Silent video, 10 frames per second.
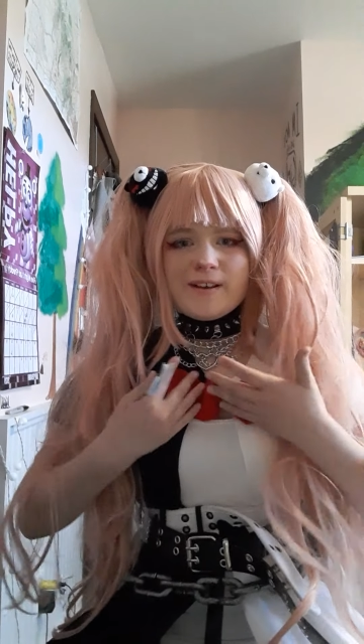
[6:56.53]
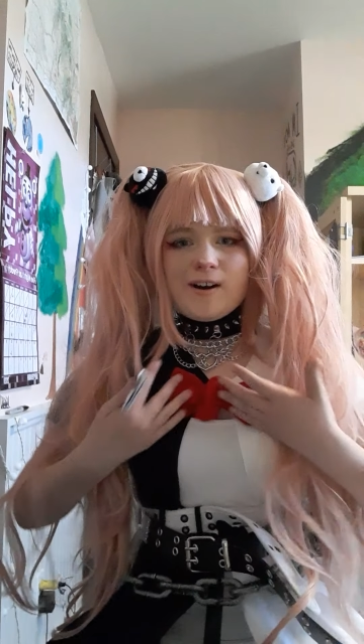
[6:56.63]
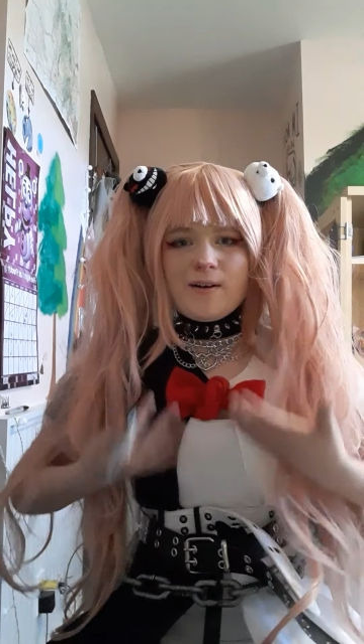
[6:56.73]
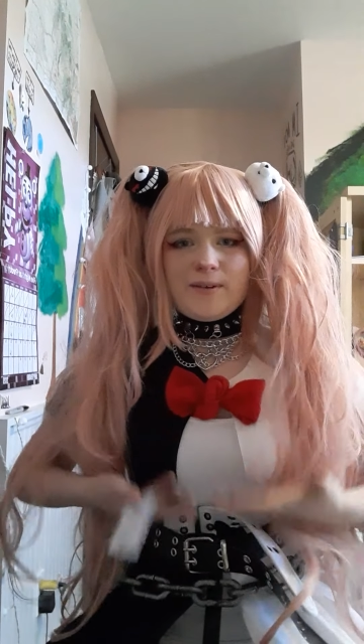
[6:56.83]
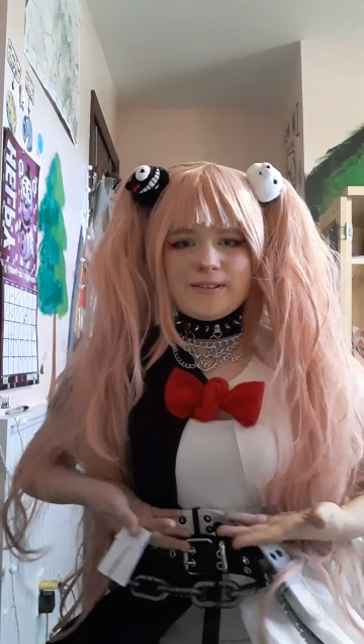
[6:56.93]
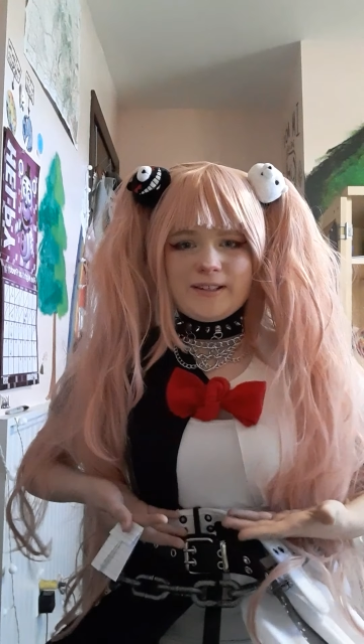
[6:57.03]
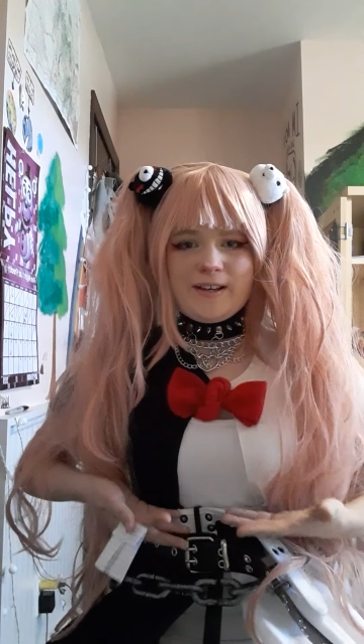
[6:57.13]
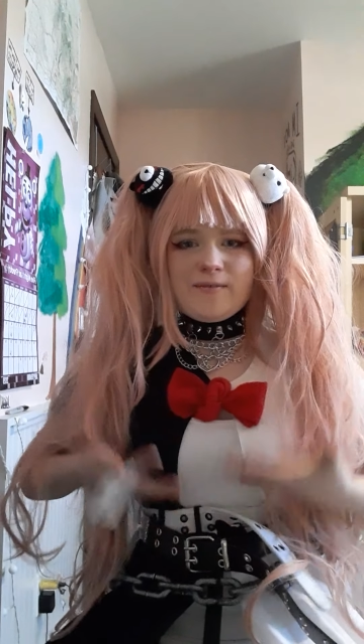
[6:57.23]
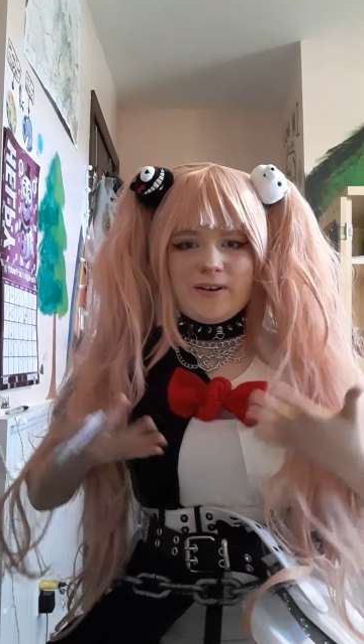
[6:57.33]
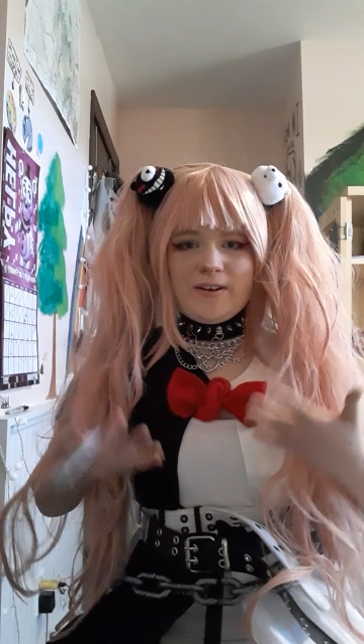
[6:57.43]
obviously
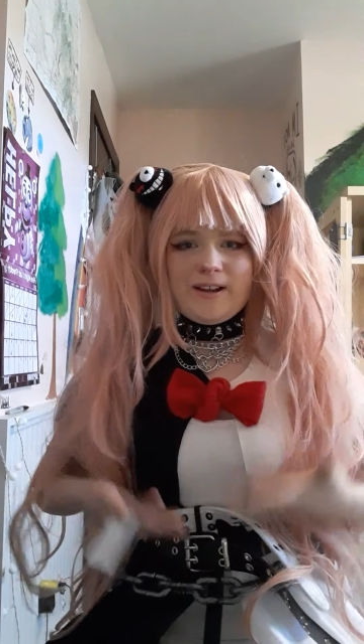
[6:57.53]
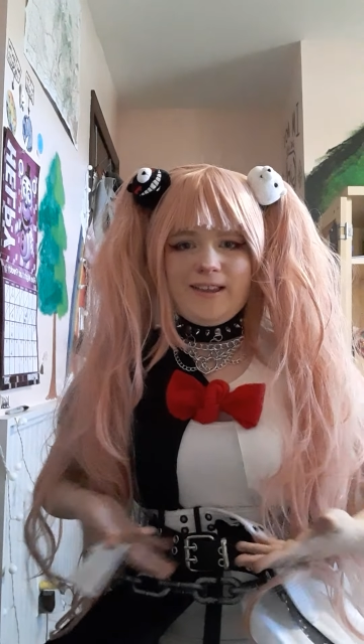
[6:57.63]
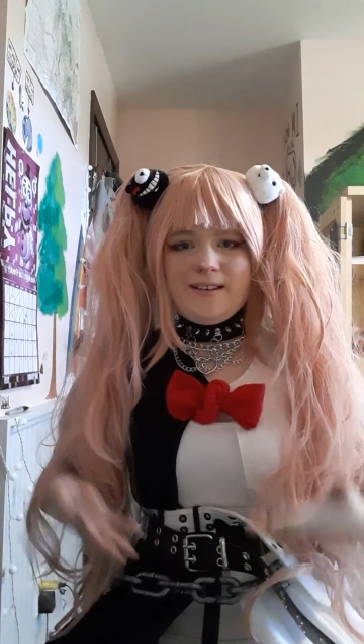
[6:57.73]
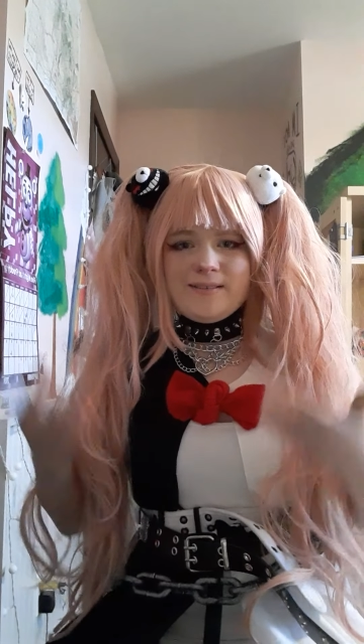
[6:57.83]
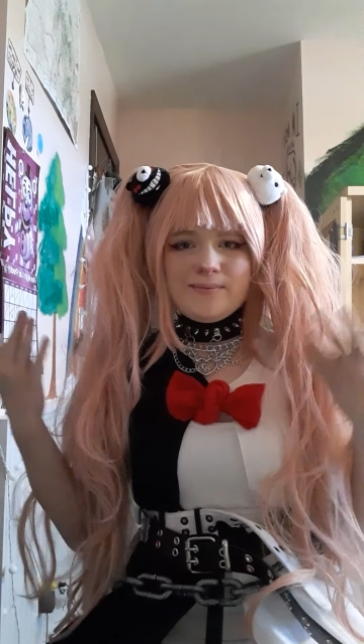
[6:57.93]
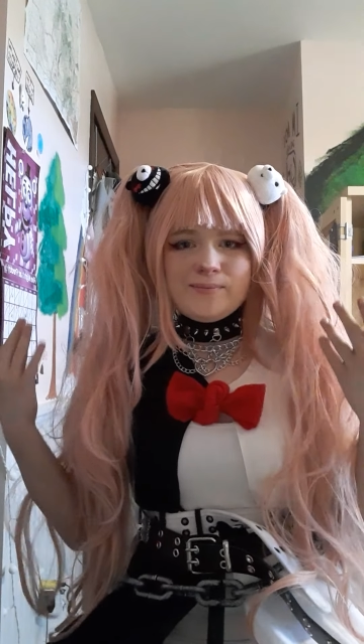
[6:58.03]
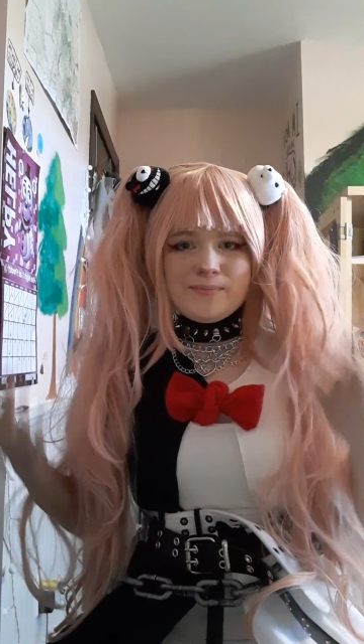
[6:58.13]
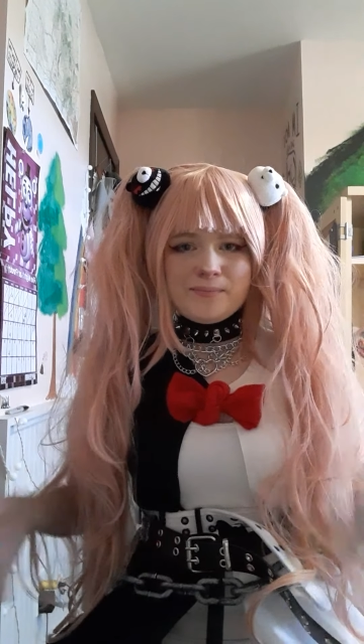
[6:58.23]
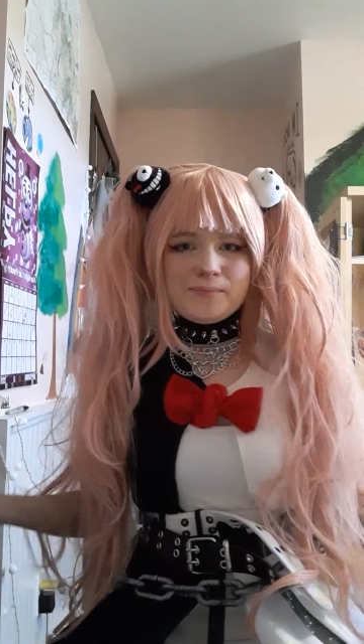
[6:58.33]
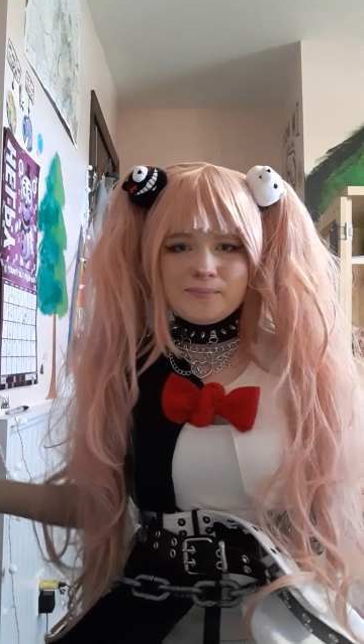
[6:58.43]
a very
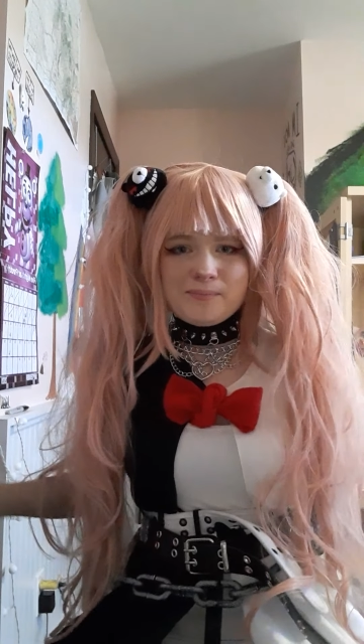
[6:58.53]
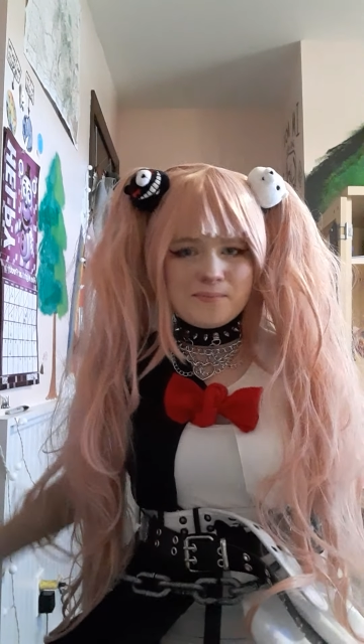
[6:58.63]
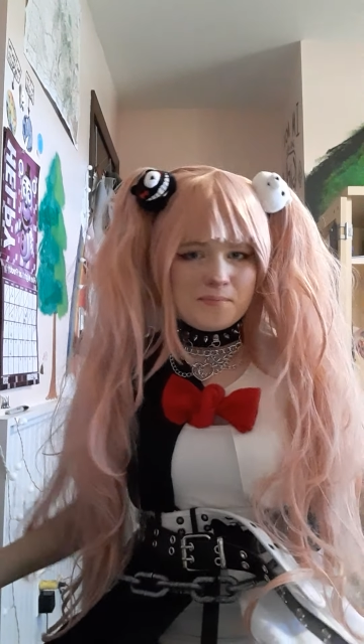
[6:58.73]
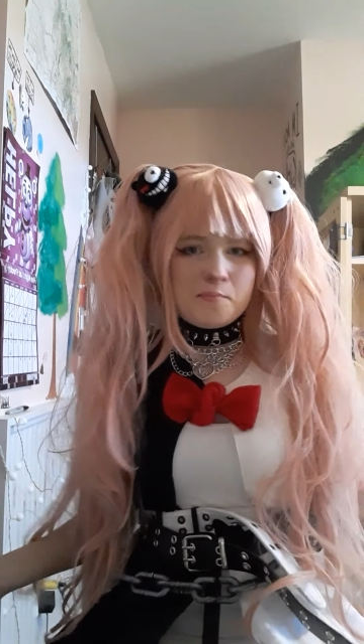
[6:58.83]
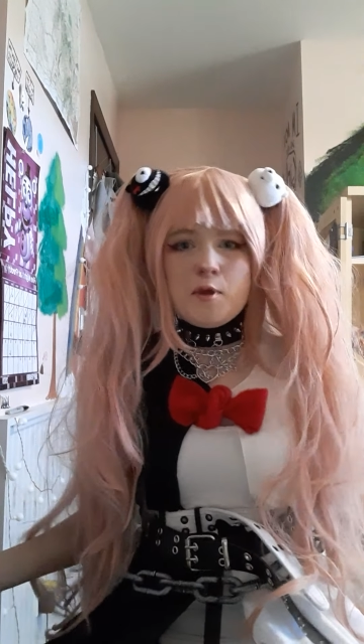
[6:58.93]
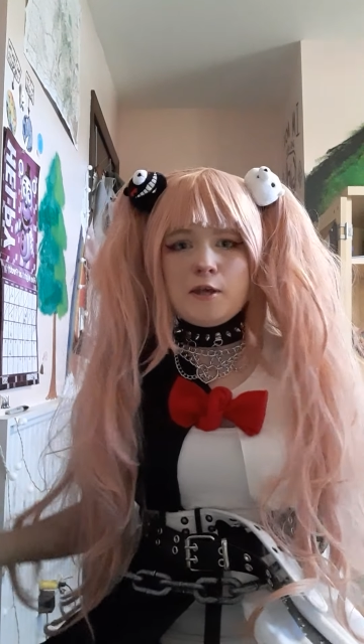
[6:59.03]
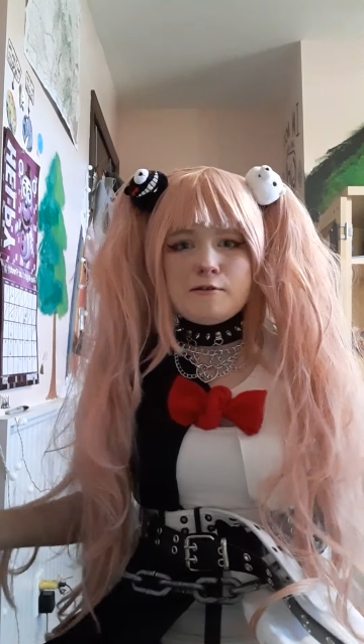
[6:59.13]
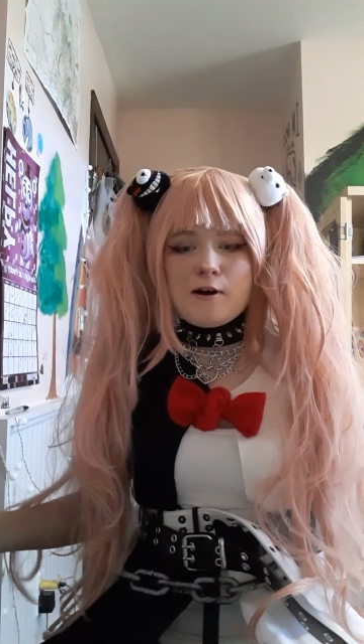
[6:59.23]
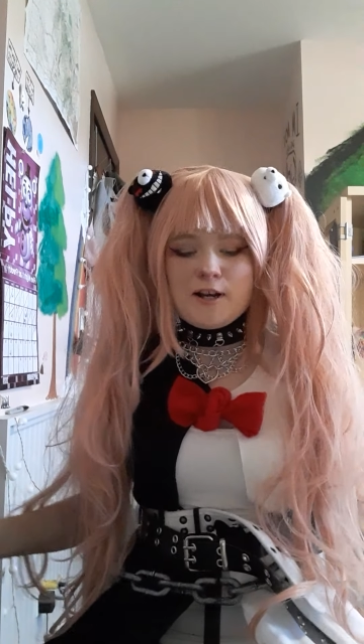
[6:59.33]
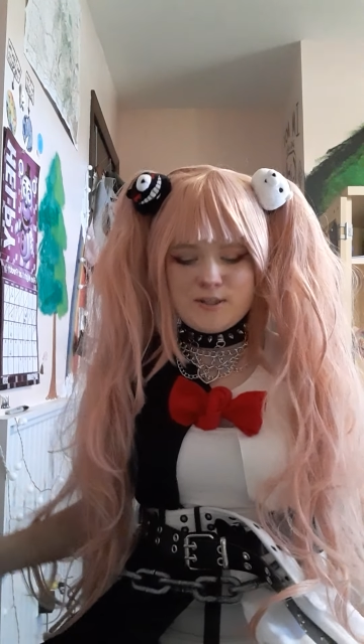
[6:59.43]
big
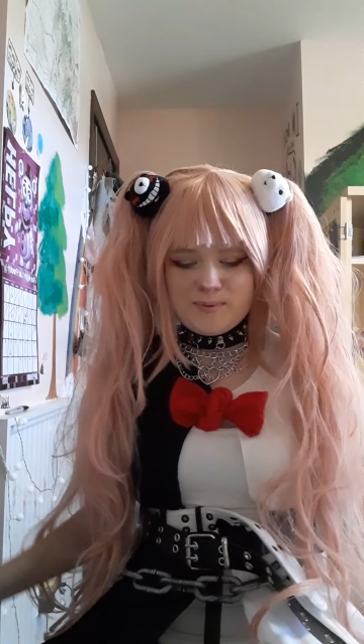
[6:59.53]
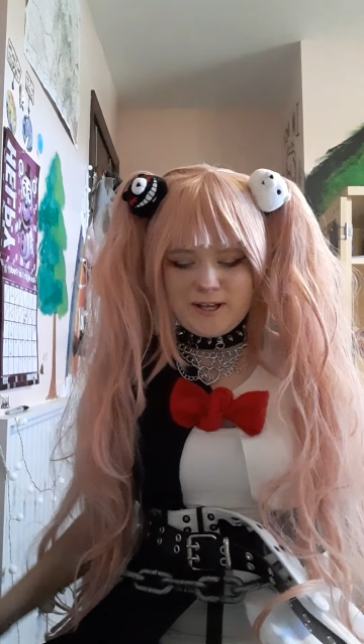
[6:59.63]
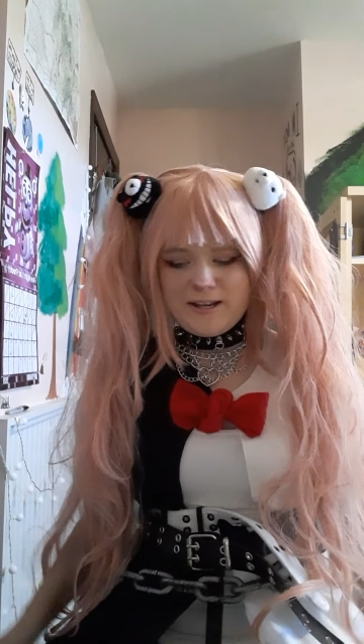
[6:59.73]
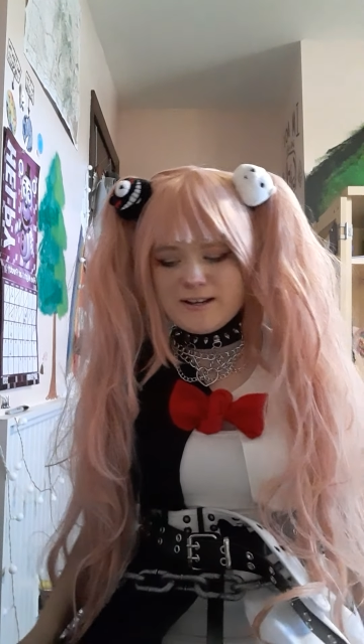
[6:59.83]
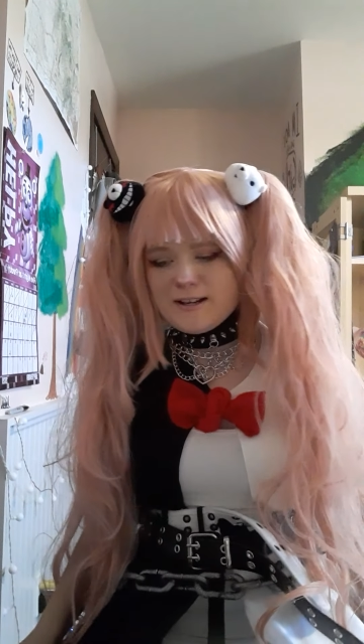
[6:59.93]
cosplay.